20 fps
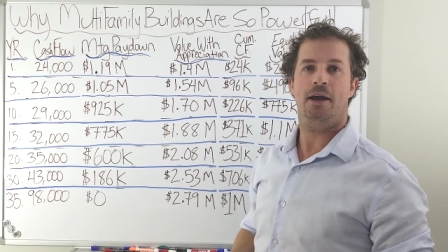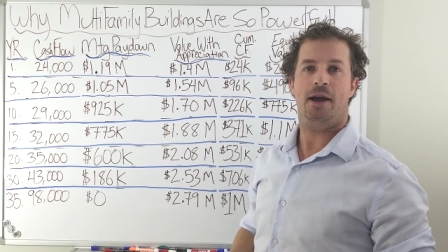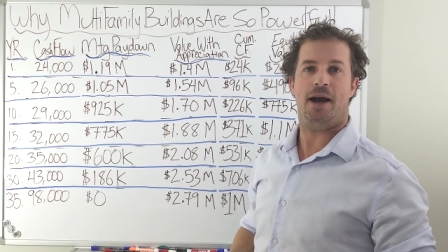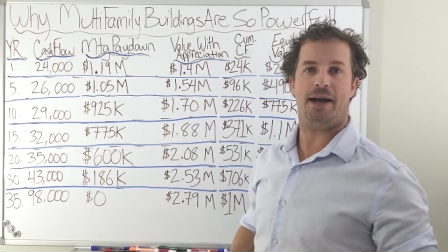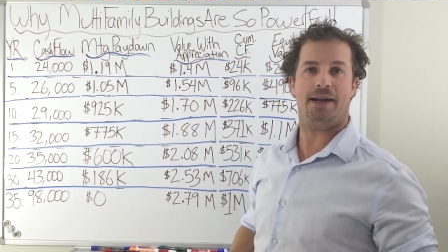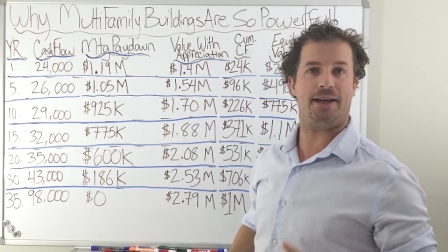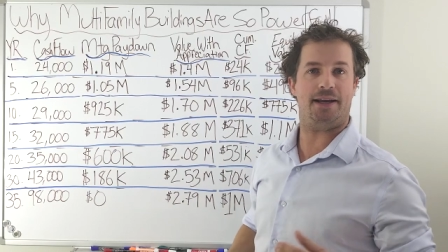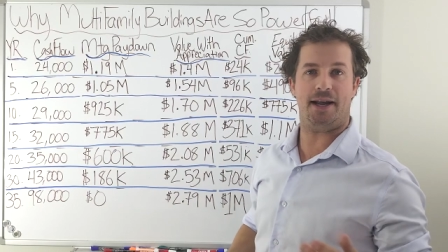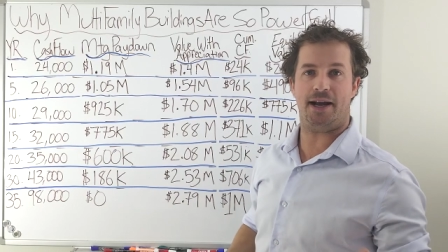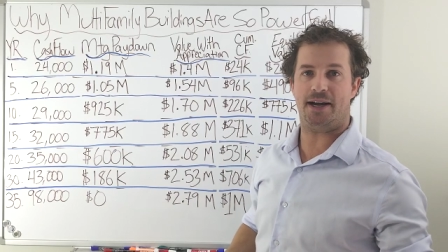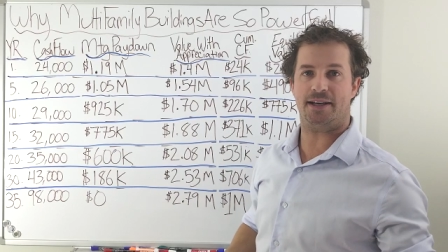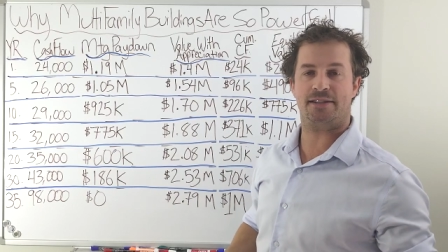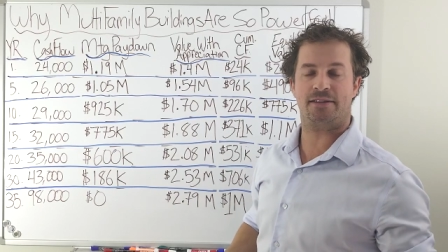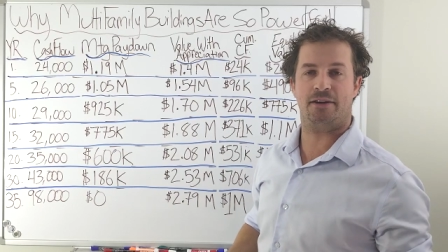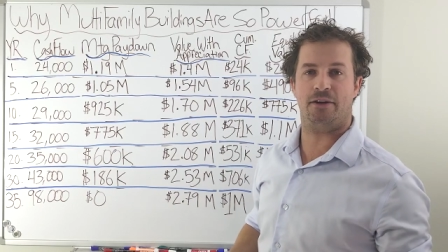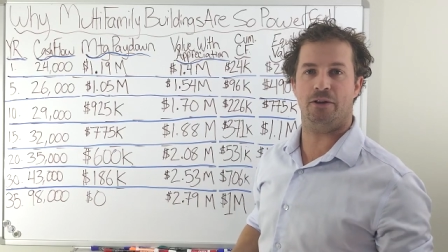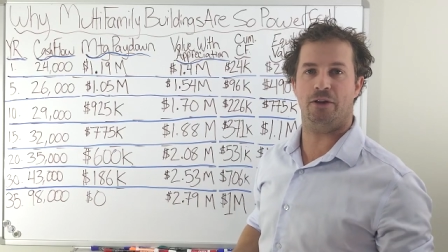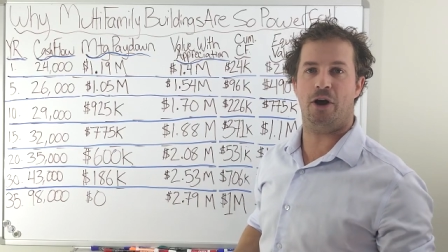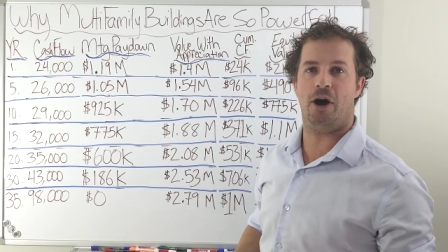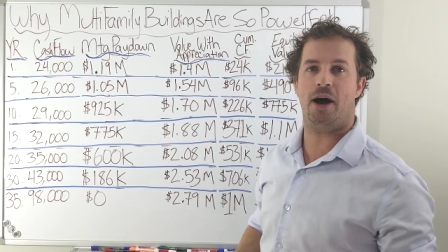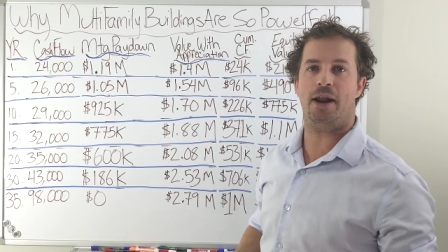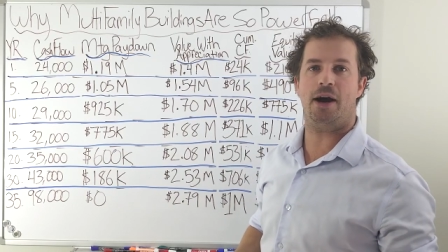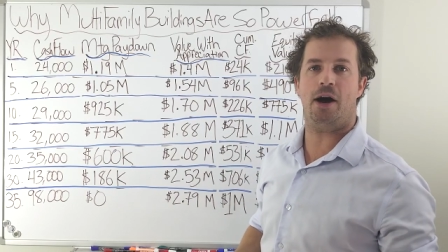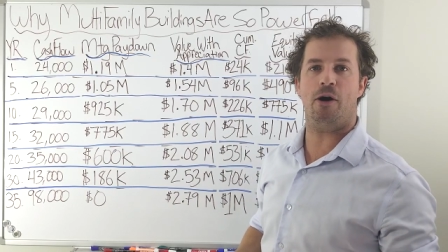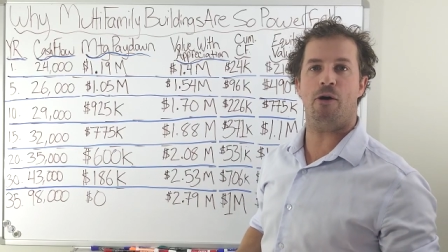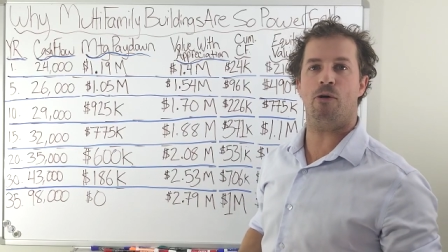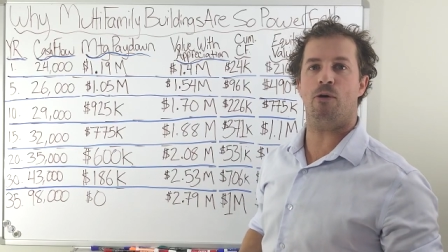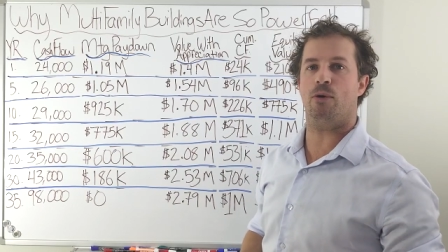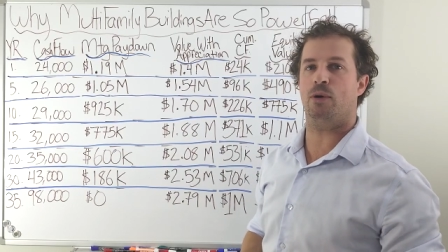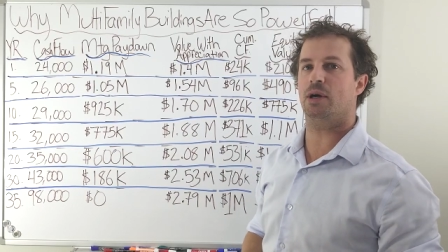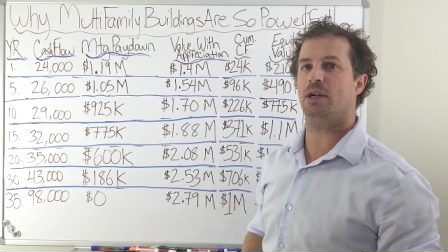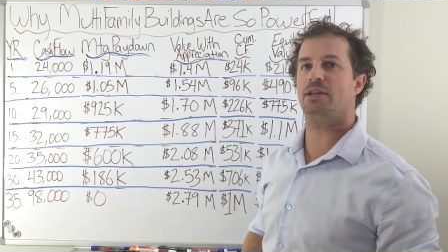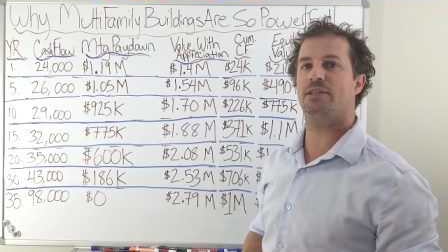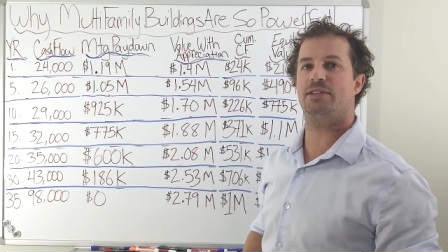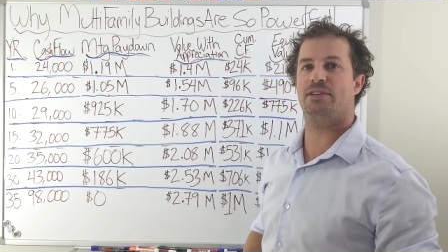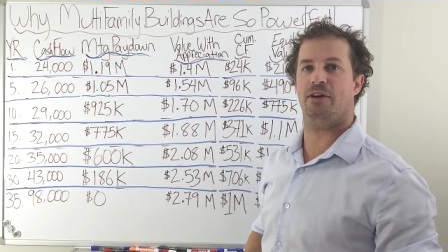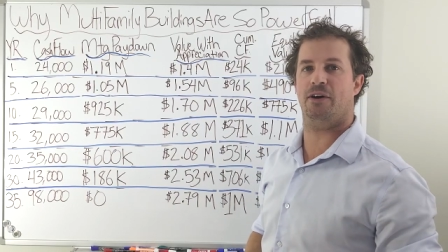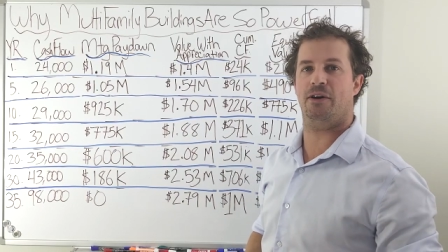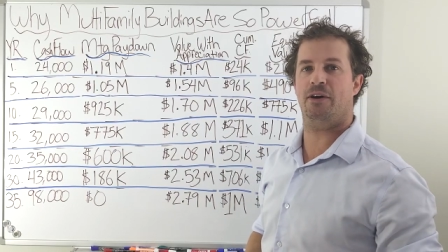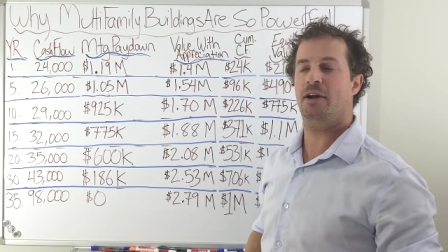I get asked a lot how it works,
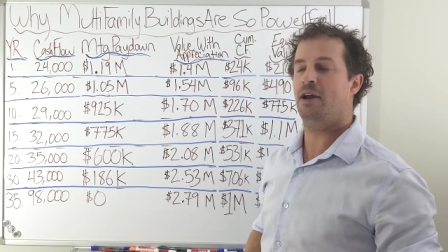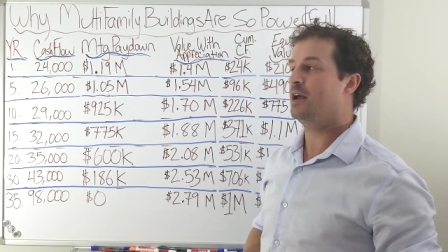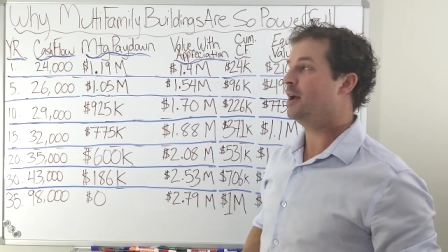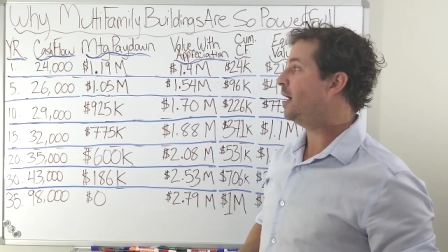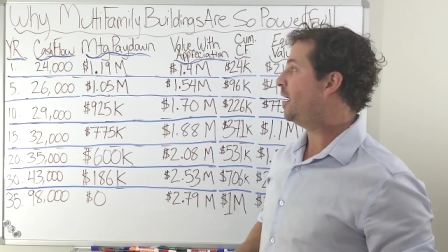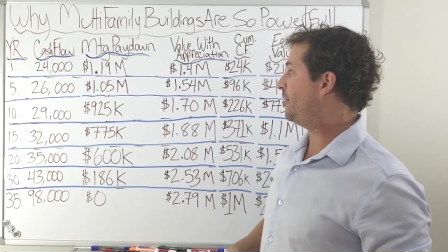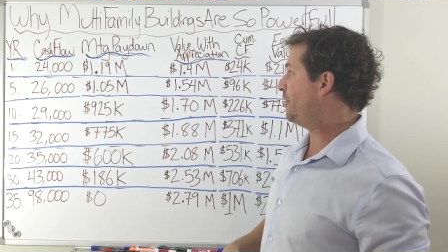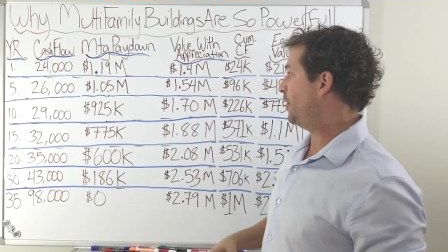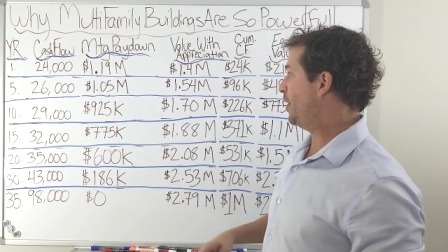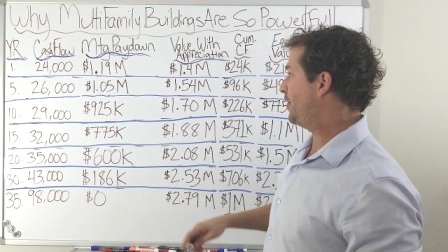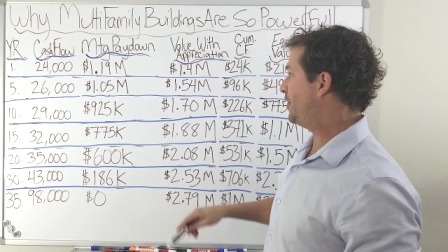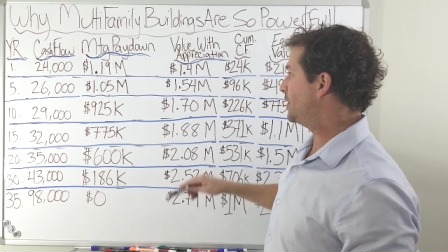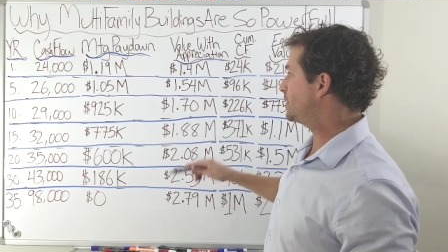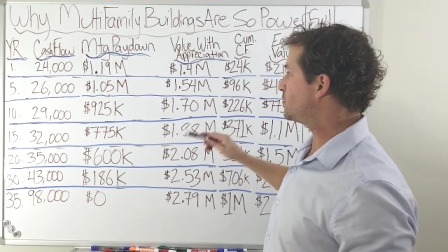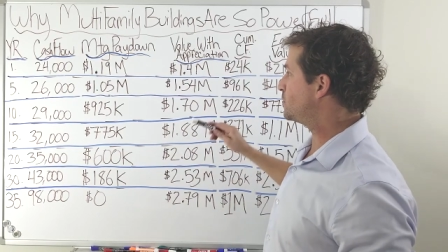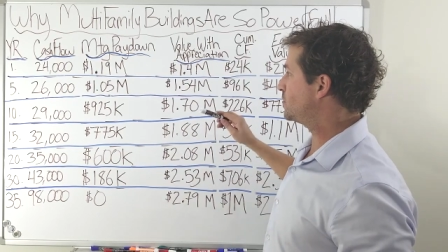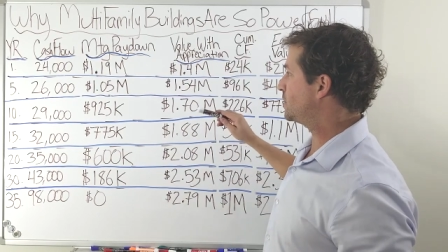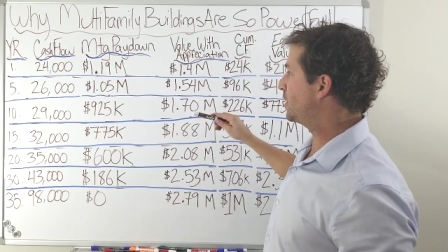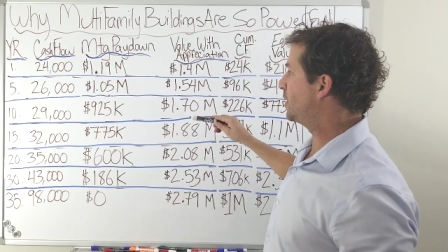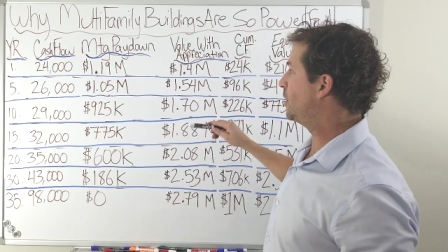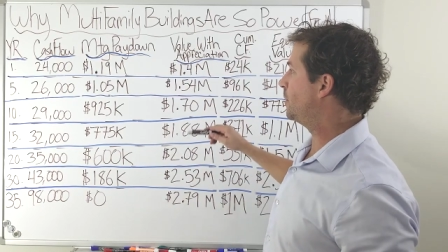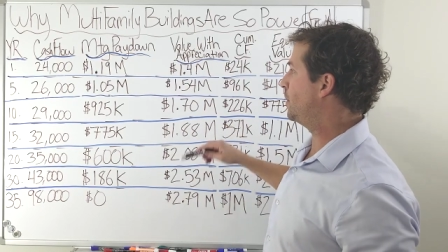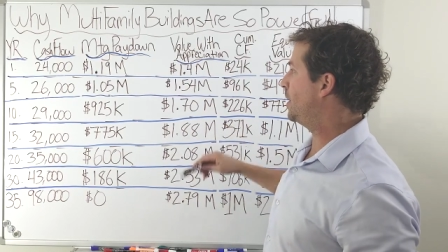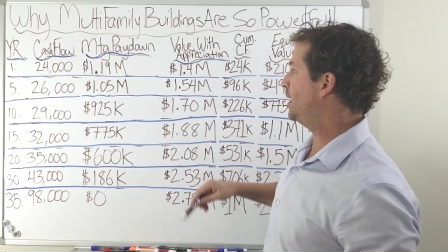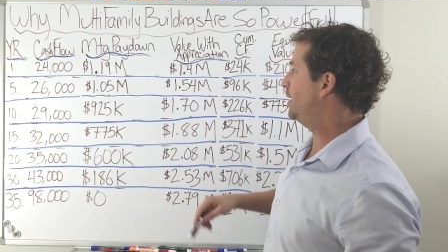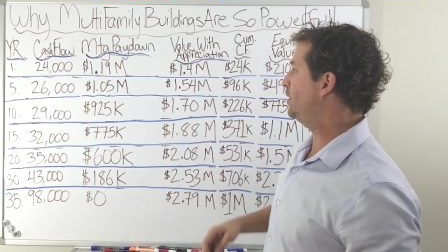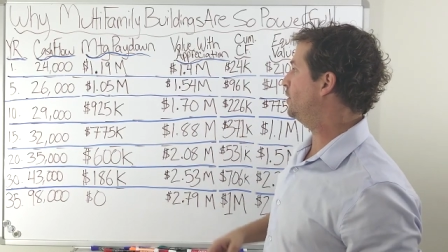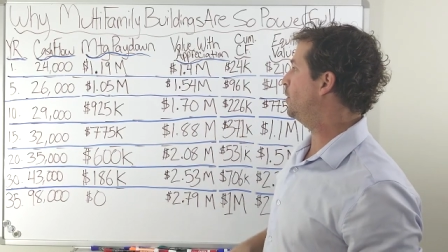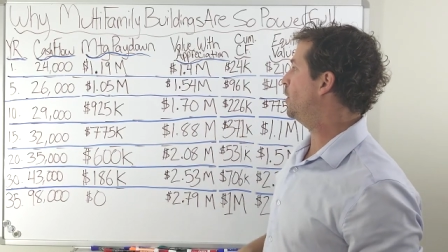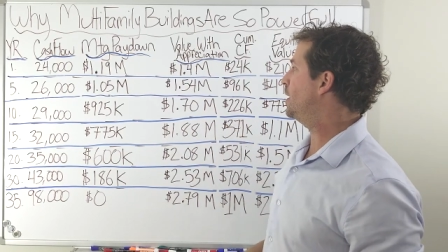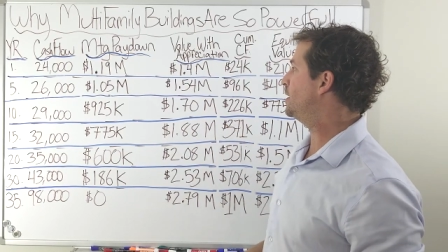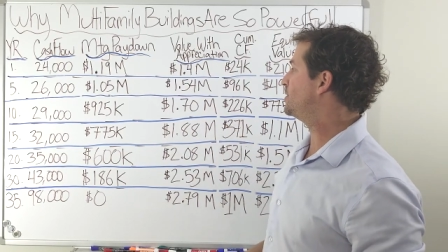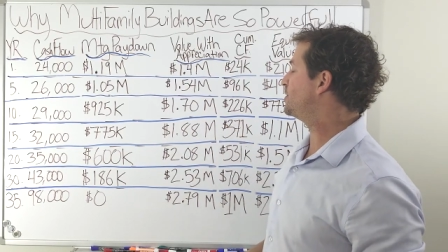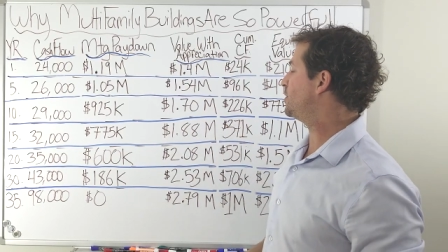so I thought this was a good way to do it.